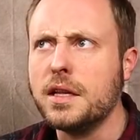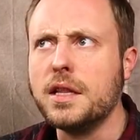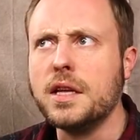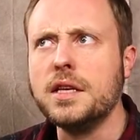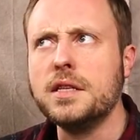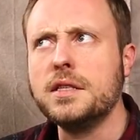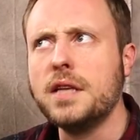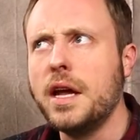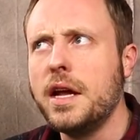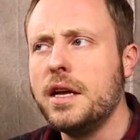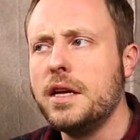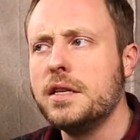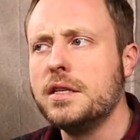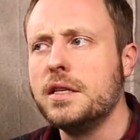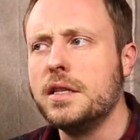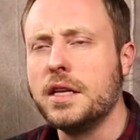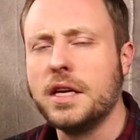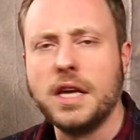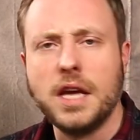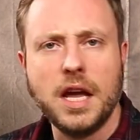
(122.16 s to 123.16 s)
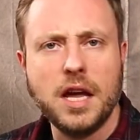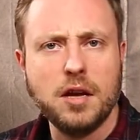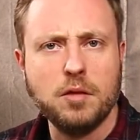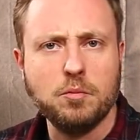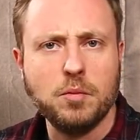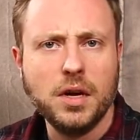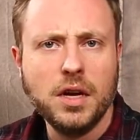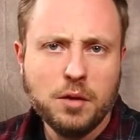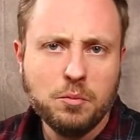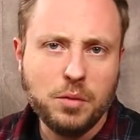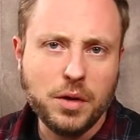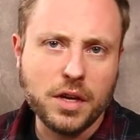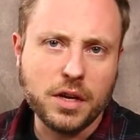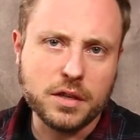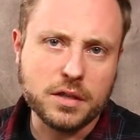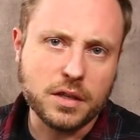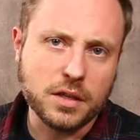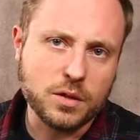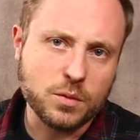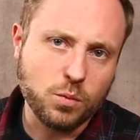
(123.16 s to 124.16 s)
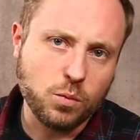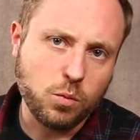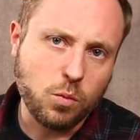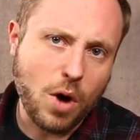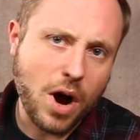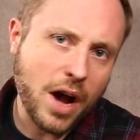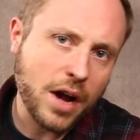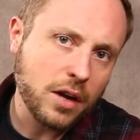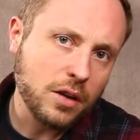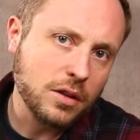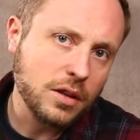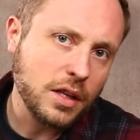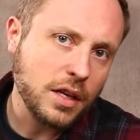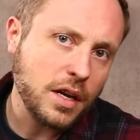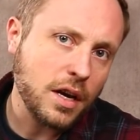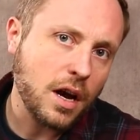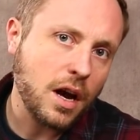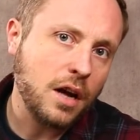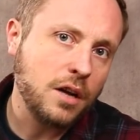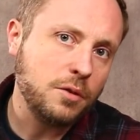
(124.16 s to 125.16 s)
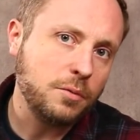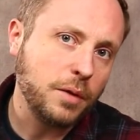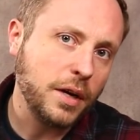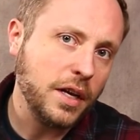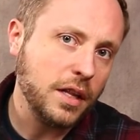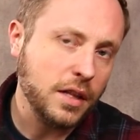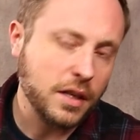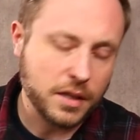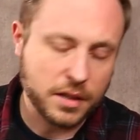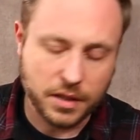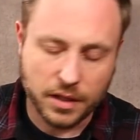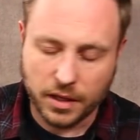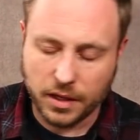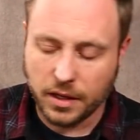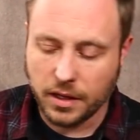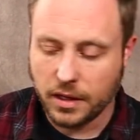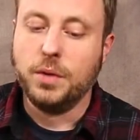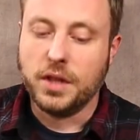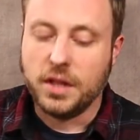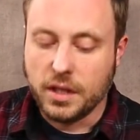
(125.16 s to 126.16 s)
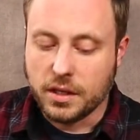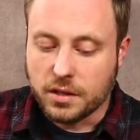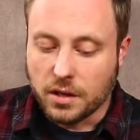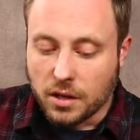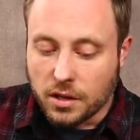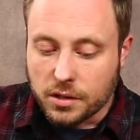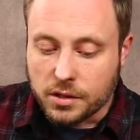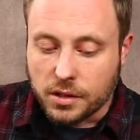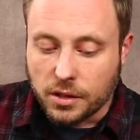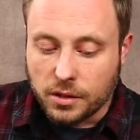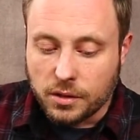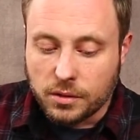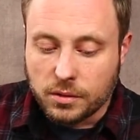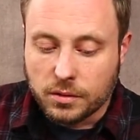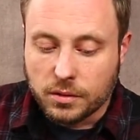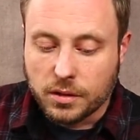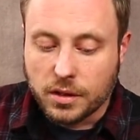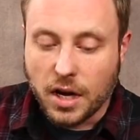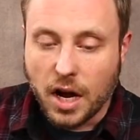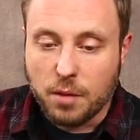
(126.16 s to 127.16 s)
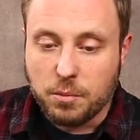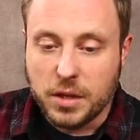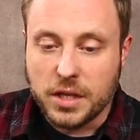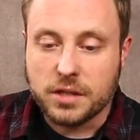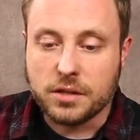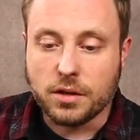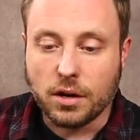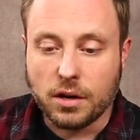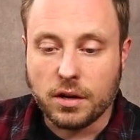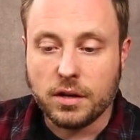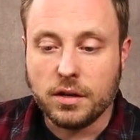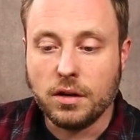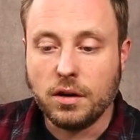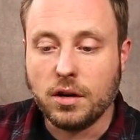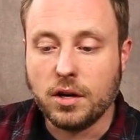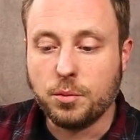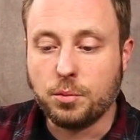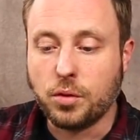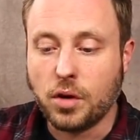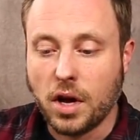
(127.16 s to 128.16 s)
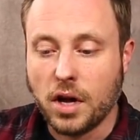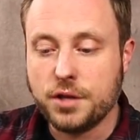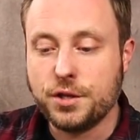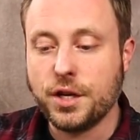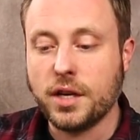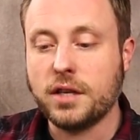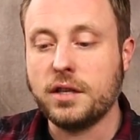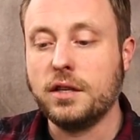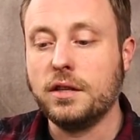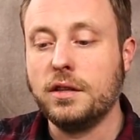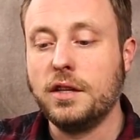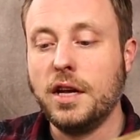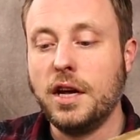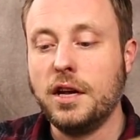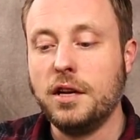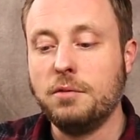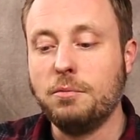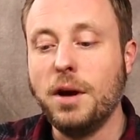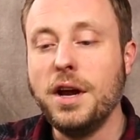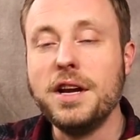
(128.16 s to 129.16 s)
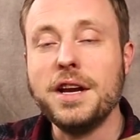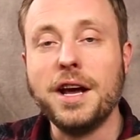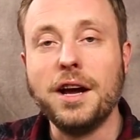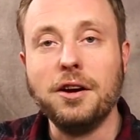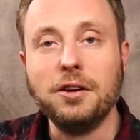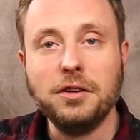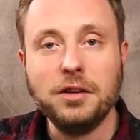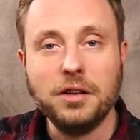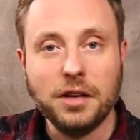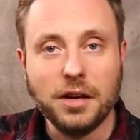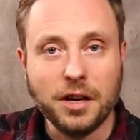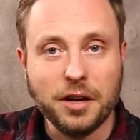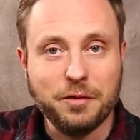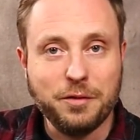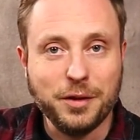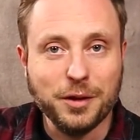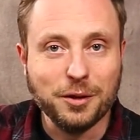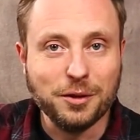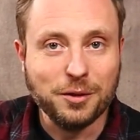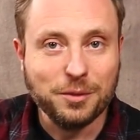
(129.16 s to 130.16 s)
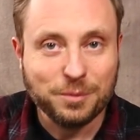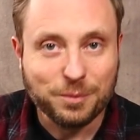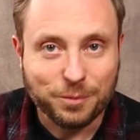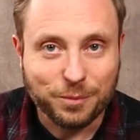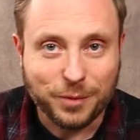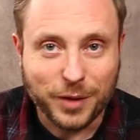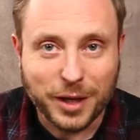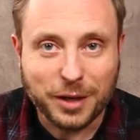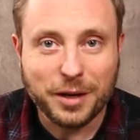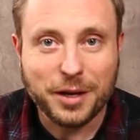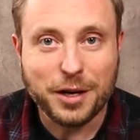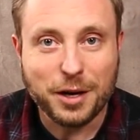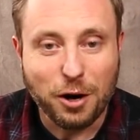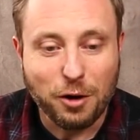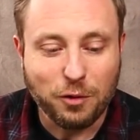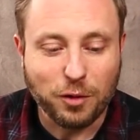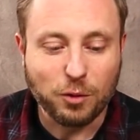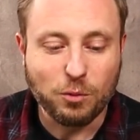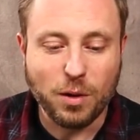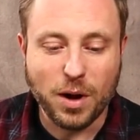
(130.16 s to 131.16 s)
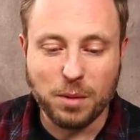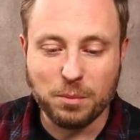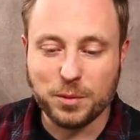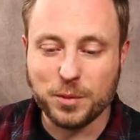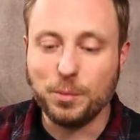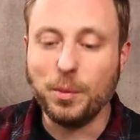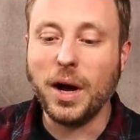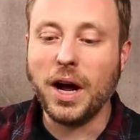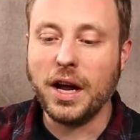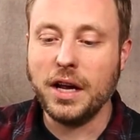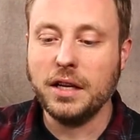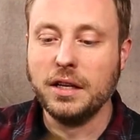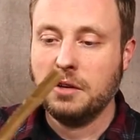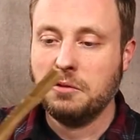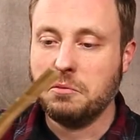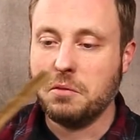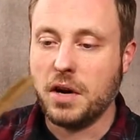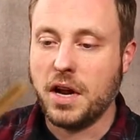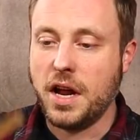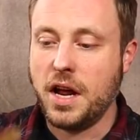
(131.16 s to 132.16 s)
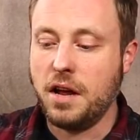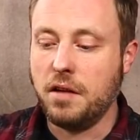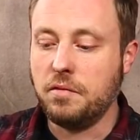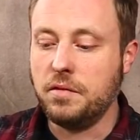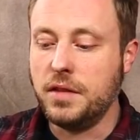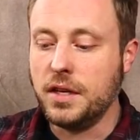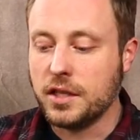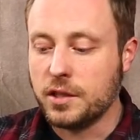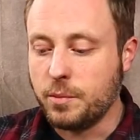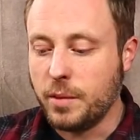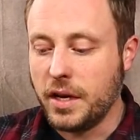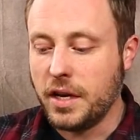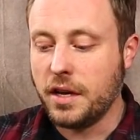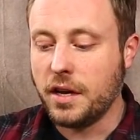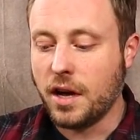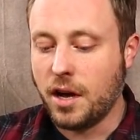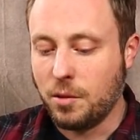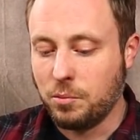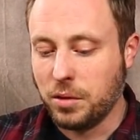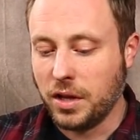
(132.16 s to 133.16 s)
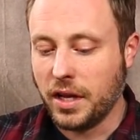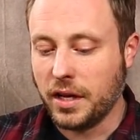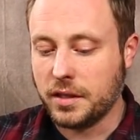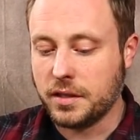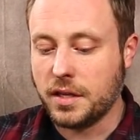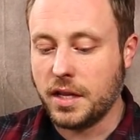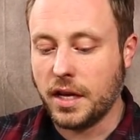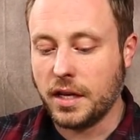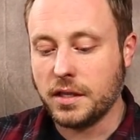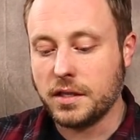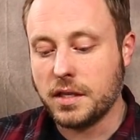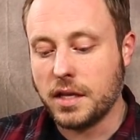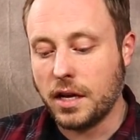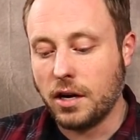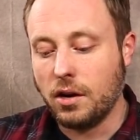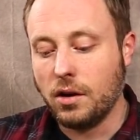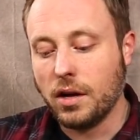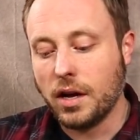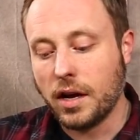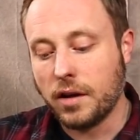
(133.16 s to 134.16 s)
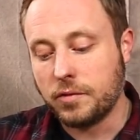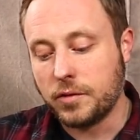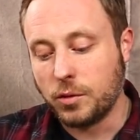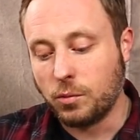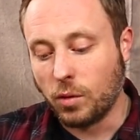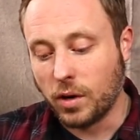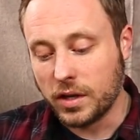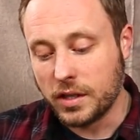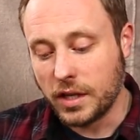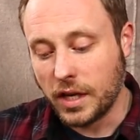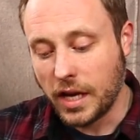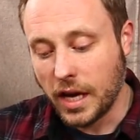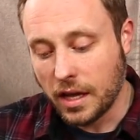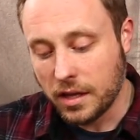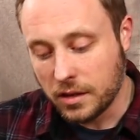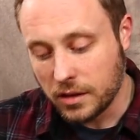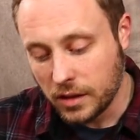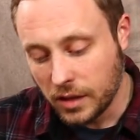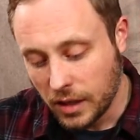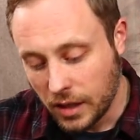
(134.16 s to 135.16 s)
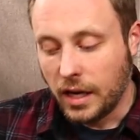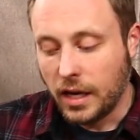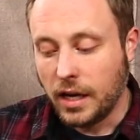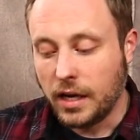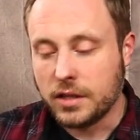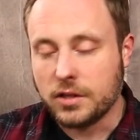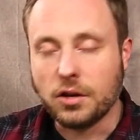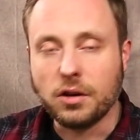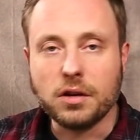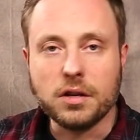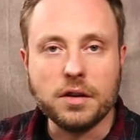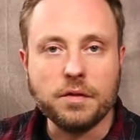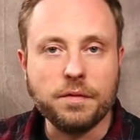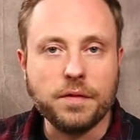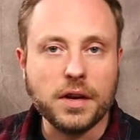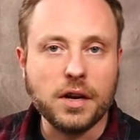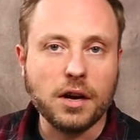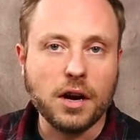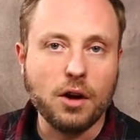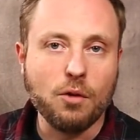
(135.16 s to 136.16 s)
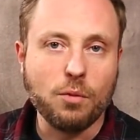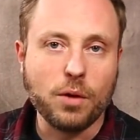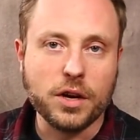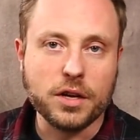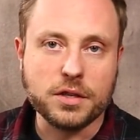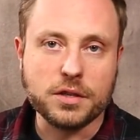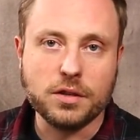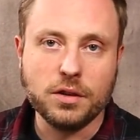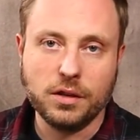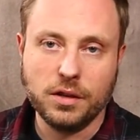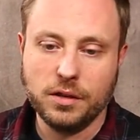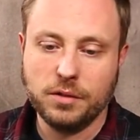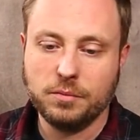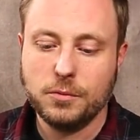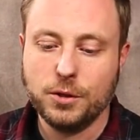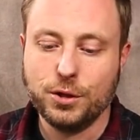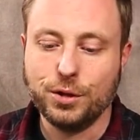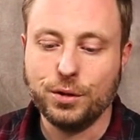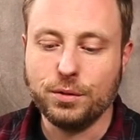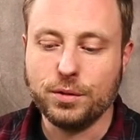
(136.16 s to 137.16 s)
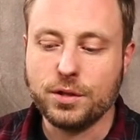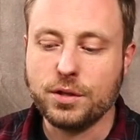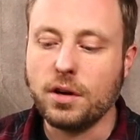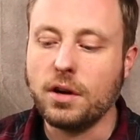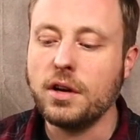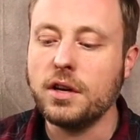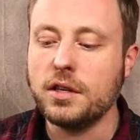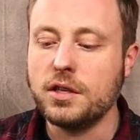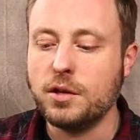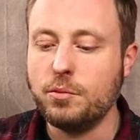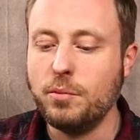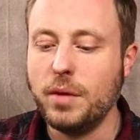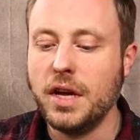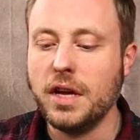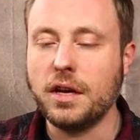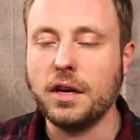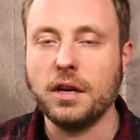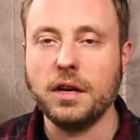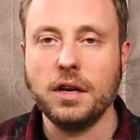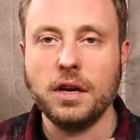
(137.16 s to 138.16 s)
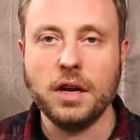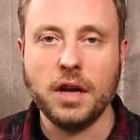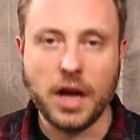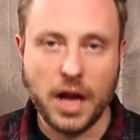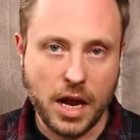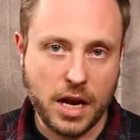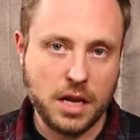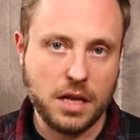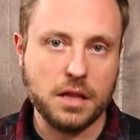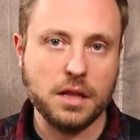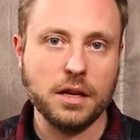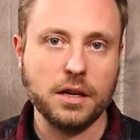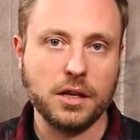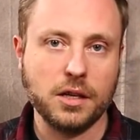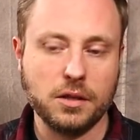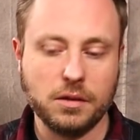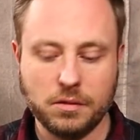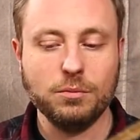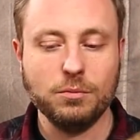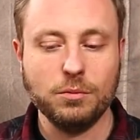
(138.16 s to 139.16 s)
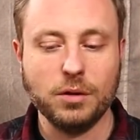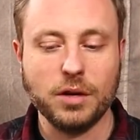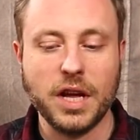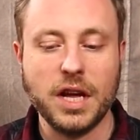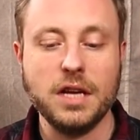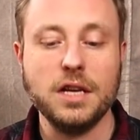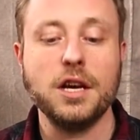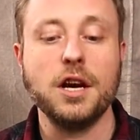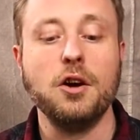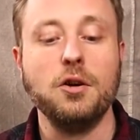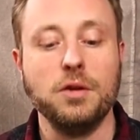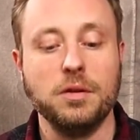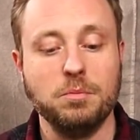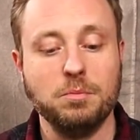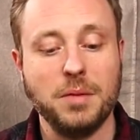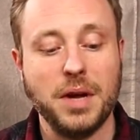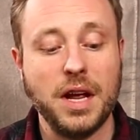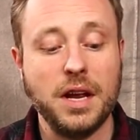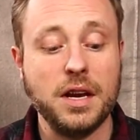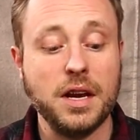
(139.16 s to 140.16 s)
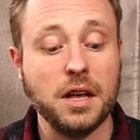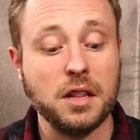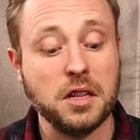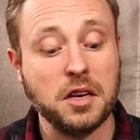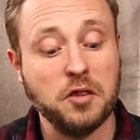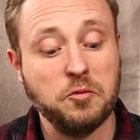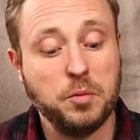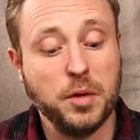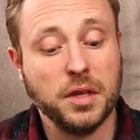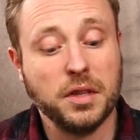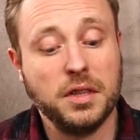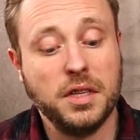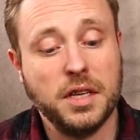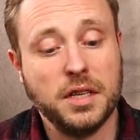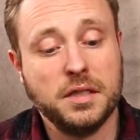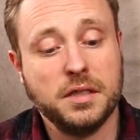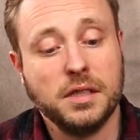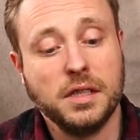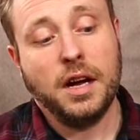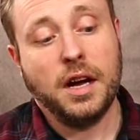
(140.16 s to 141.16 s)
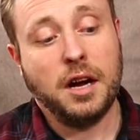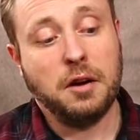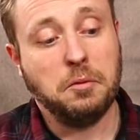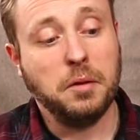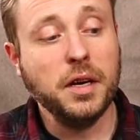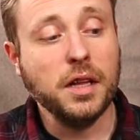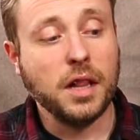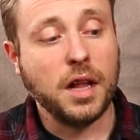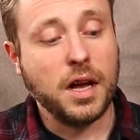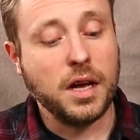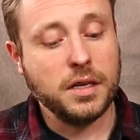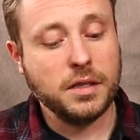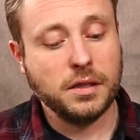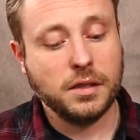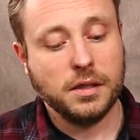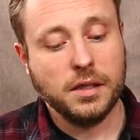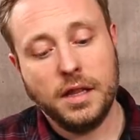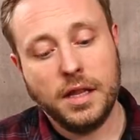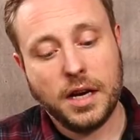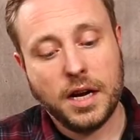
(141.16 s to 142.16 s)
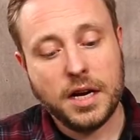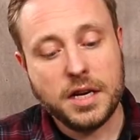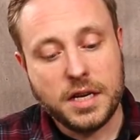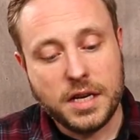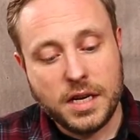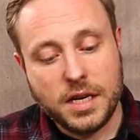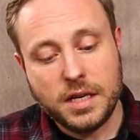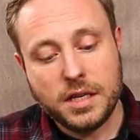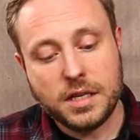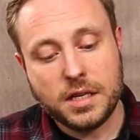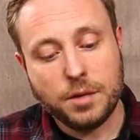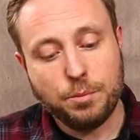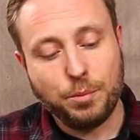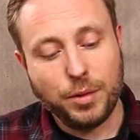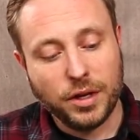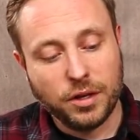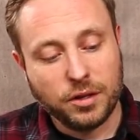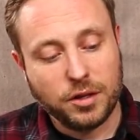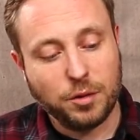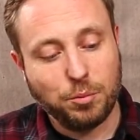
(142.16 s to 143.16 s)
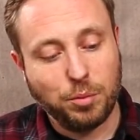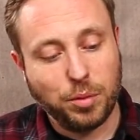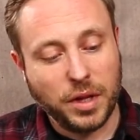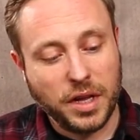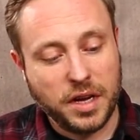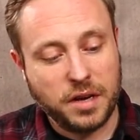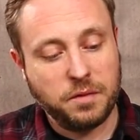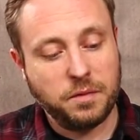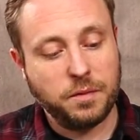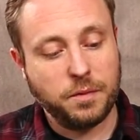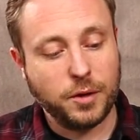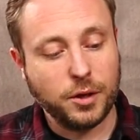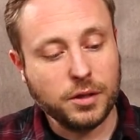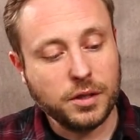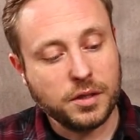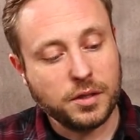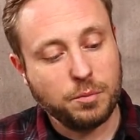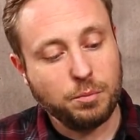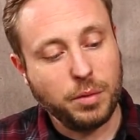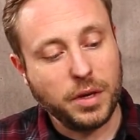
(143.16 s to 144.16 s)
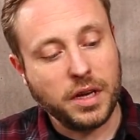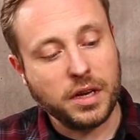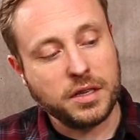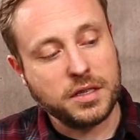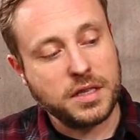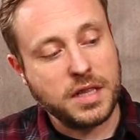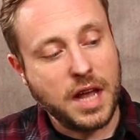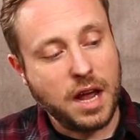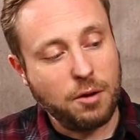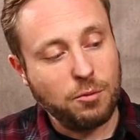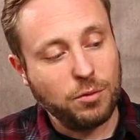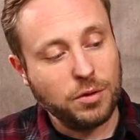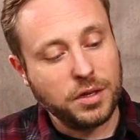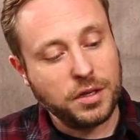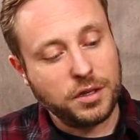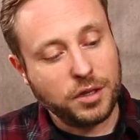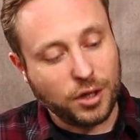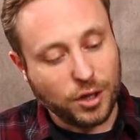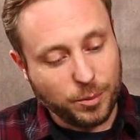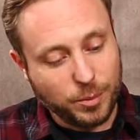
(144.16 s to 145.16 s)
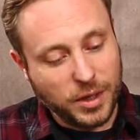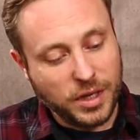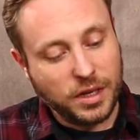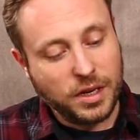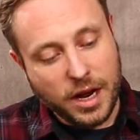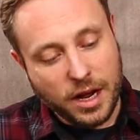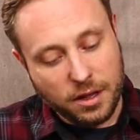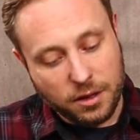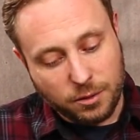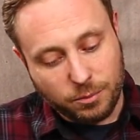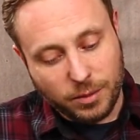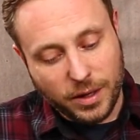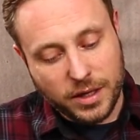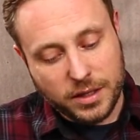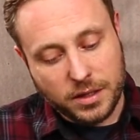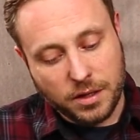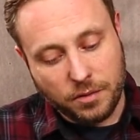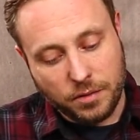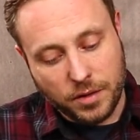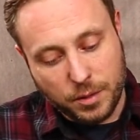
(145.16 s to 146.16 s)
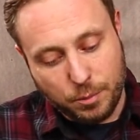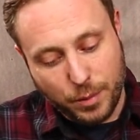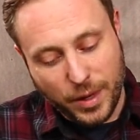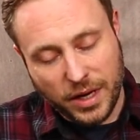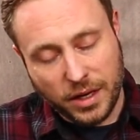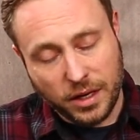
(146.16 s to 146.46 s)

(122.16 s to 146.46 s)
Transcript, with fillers: that they say it is in the game because it's wildly unrealistic. But this also got me started on a project that right now I feel very overwhelmed by. When I have this many complex things that all have to work together, it's hard to figure out where to start. So starting to make anything will get you going. And now that I've built this, I realize that I need to build the blade first, because that will determine how the rest of the